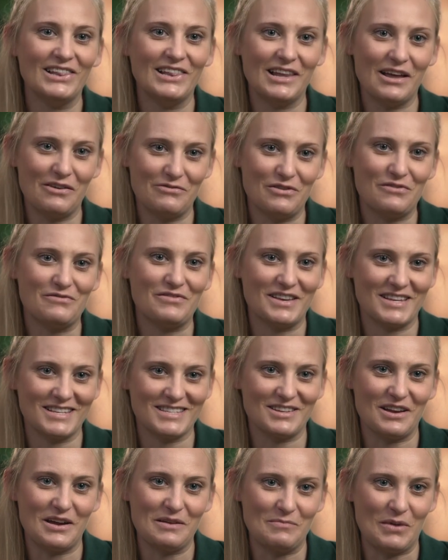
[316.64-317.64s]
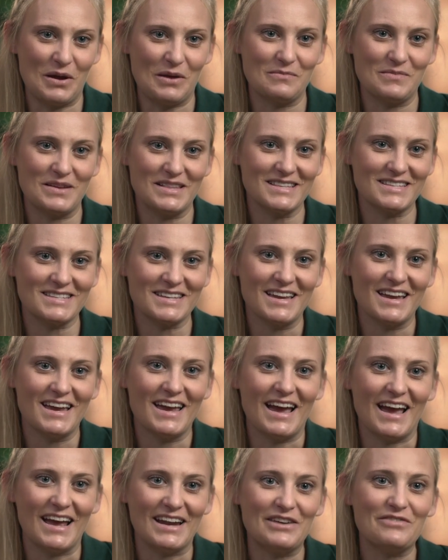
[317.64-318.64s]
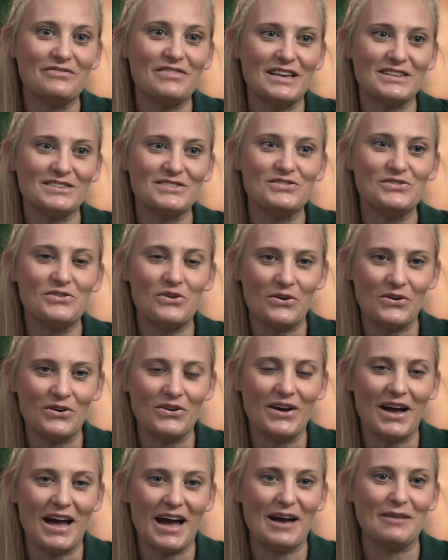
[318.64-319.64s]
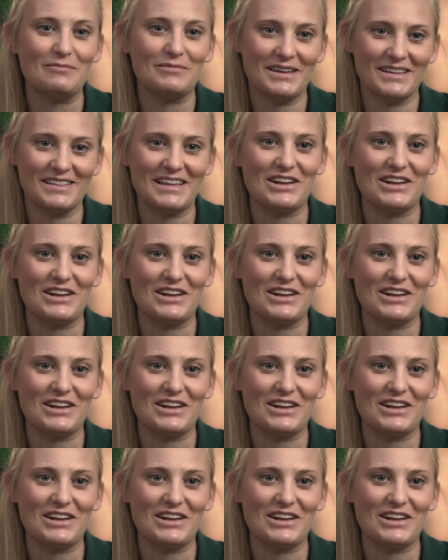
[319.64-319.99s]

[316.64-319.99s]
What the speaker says: love at first sight moment, and if that's not happening